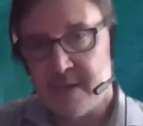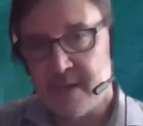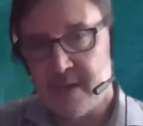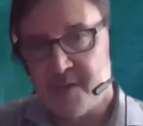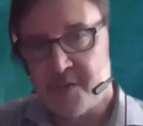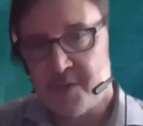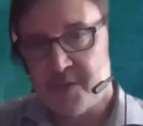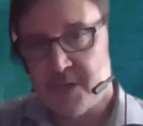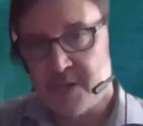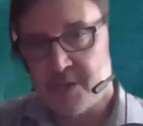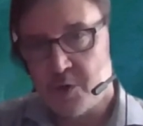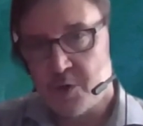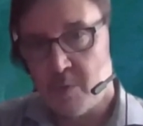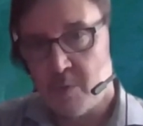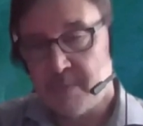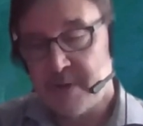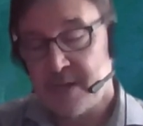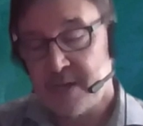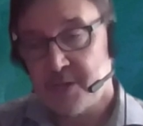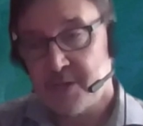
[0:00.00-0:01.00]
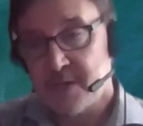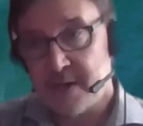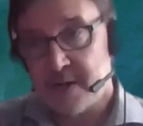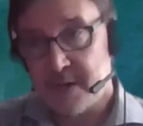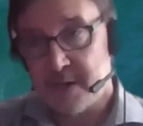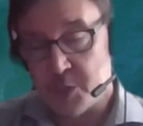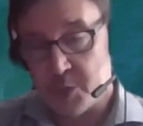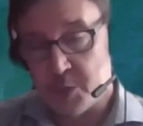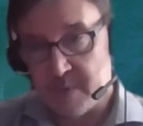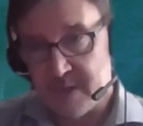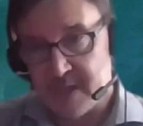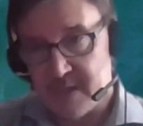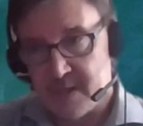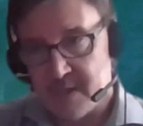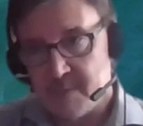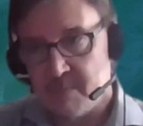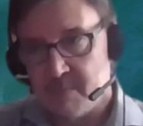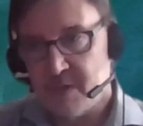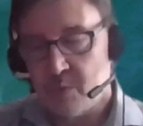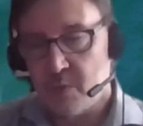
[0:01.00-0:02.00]
exchange cooperation
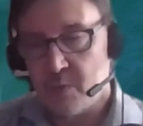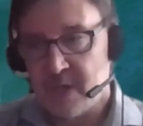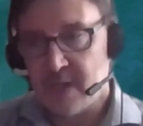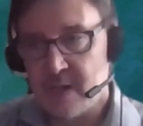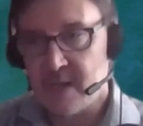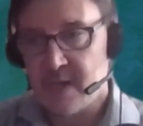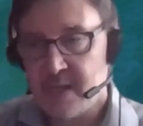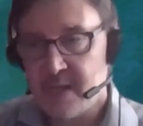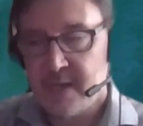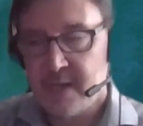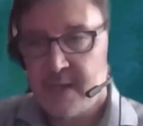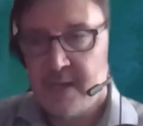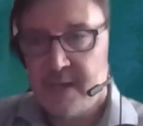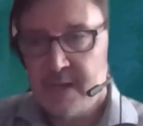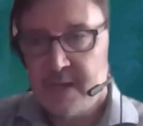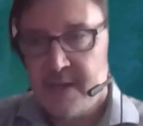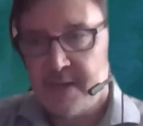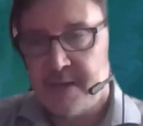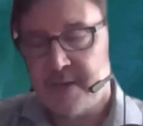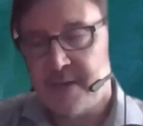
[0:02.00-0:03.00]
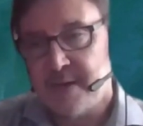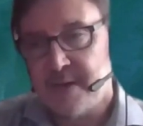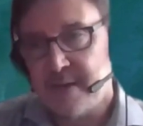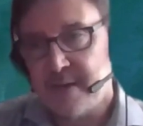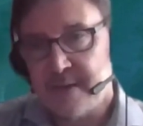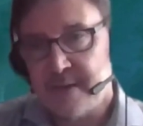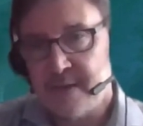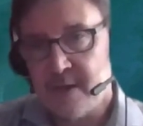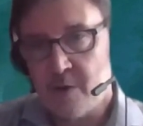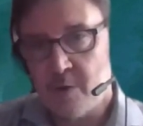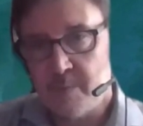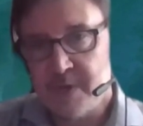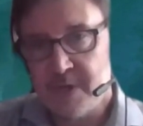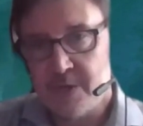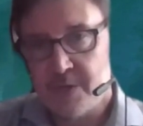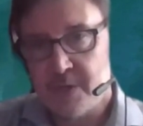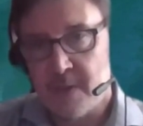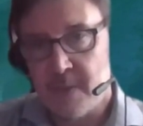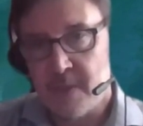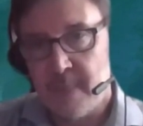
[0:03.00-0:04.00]
arrangement between the
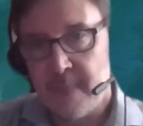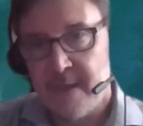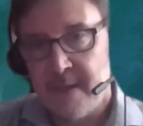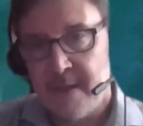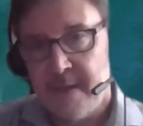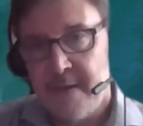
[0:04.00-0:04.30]
Commission